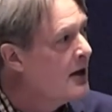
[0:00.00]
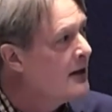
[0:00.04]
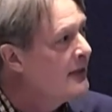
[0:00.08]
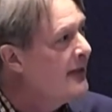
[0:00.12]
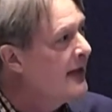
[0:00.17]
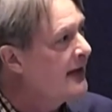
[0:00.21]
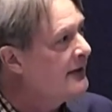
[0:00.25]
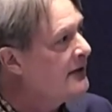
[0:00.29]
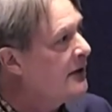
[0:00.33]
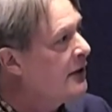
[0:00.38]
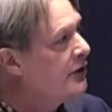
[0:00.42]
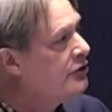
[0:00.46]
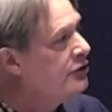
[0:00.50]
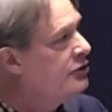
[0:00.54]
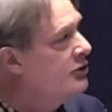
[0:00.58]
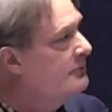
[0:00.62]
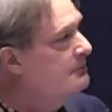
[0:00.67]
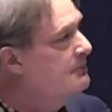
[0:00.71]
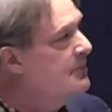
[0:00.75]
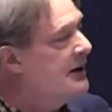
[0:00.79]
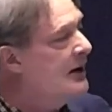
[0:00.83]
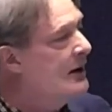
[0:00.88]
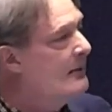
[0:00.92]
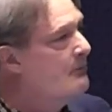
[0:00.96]
that there
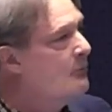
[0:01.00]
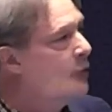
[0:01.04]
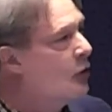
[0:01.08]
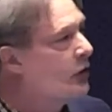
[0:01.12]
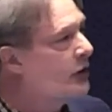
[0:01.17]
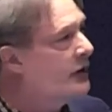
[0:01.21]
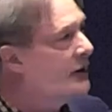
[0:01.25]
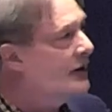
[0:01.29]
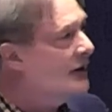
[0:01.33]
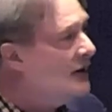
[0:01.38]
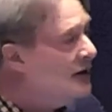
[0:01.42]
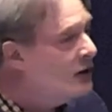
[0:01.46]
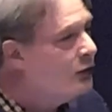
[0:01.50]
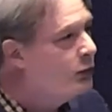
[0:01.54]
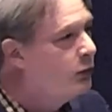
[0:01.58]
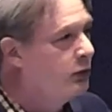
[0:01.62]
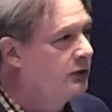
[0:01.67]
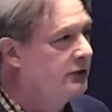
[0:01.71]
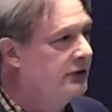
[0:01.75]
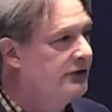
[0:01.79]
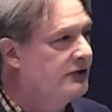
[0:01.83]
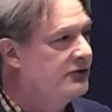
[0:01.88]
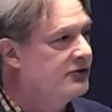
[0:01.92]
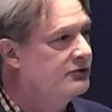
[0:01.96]
should be a more
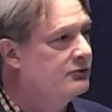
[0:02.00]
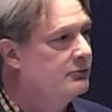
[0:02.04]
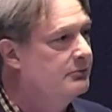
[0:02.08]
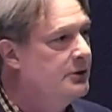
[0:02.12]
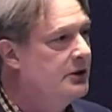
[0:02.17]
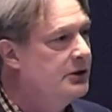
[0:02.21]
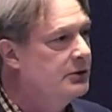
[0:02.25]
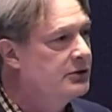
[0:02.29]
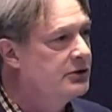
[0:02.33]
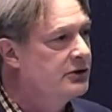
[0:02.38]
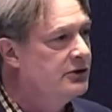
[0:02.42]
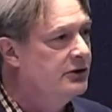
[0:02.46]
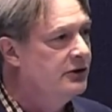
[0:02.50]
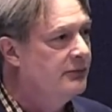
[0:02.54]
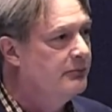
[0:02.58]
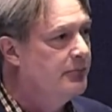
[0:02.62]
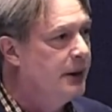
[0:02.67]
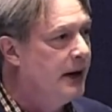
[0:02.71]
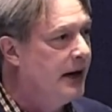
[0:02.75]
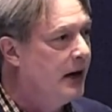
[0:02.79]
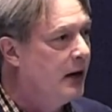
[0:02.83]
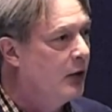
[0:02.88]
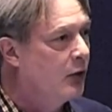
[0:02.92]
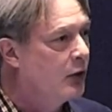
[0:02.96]
equal distribution of
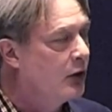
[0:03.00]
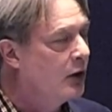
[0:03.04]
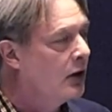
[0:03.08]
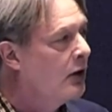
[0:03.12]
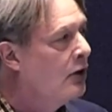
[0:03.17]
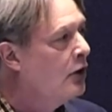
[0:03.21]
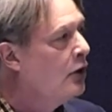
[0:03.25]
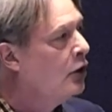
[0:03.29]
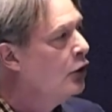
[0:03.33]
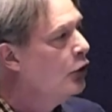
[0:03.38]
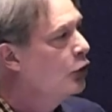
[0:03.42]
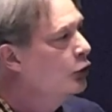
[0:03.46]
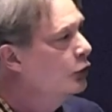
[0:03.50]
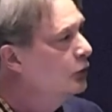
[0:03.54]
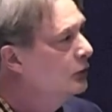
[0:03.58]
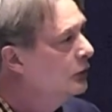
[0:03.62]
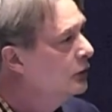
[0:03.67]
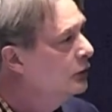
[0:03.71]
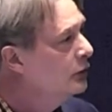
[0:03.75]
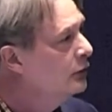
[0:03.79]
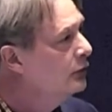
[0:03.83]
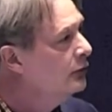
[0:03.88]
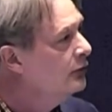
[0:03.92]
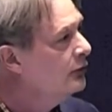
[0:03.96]
power who
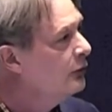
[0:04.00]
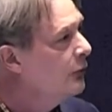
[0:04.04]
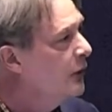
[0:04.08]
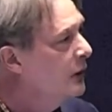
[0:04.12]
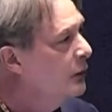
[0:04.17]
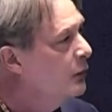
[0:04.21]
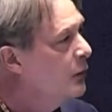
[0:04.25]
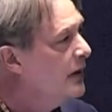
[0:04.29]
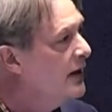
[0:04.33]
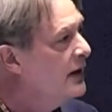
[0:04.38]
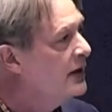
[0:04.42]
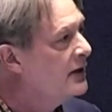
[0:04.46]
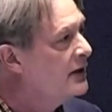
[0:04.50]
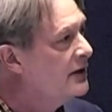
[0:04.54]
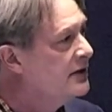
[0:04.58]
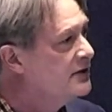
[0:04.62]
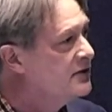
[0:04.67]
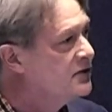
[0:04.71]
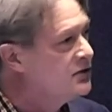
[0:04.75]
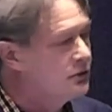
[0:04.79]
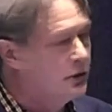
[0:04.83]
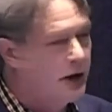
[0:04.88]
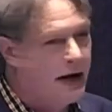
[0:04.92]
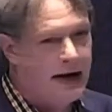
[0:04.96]
lose when we
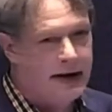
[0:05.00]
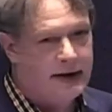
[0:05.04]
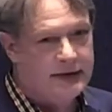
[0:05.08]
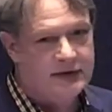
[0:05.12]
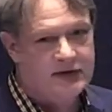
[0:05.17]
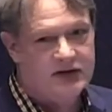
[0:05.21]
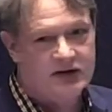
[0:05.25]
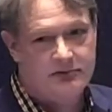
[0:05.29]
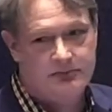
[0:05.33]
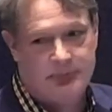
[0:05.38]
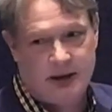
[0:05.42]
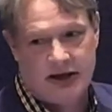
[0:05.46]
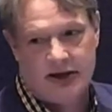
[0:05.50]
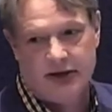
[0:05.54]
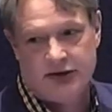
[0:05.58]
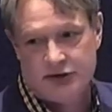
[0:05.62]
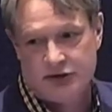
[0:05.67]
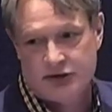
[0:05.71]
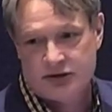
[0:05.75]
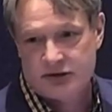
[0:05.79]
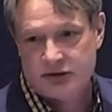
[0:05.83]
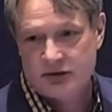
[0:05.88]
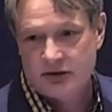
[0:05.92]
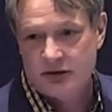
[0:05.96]
constrain
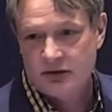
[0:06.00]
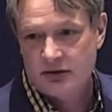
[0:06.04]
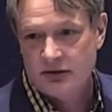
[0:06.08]
speech.